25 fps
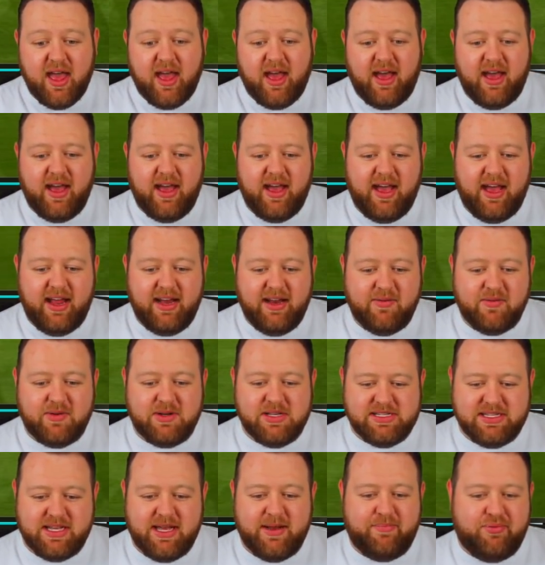Uh, and it
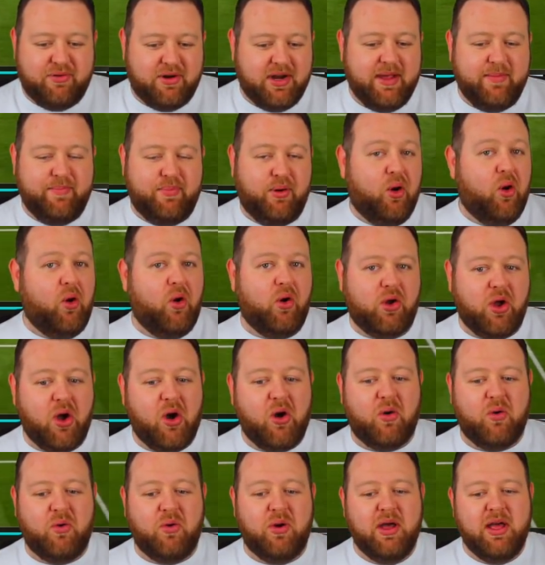was a pretty poor
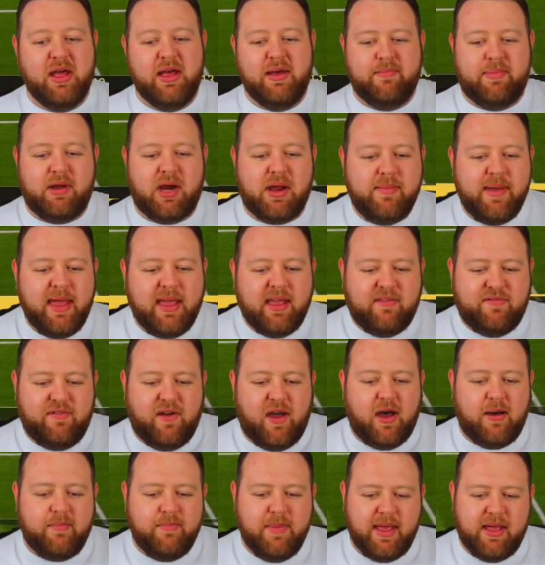goal. But I make
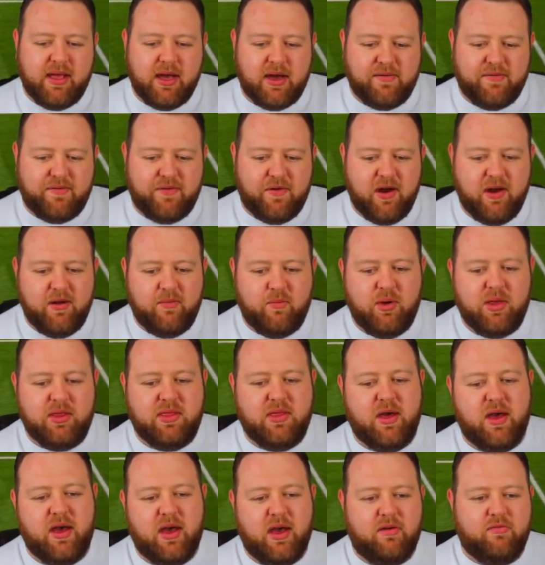I make up for it
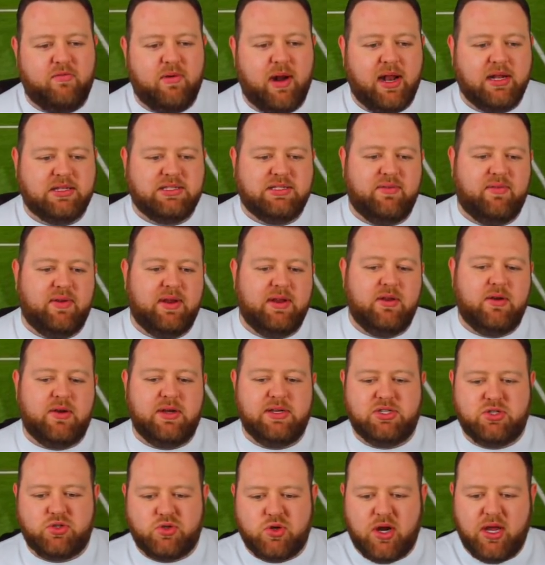with a, a relatively
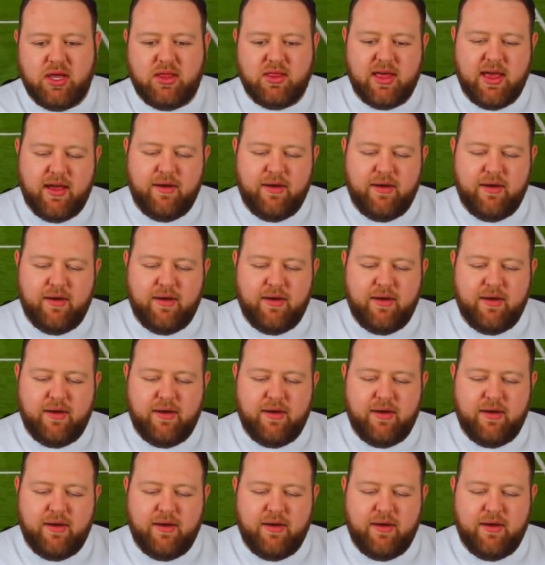nice strike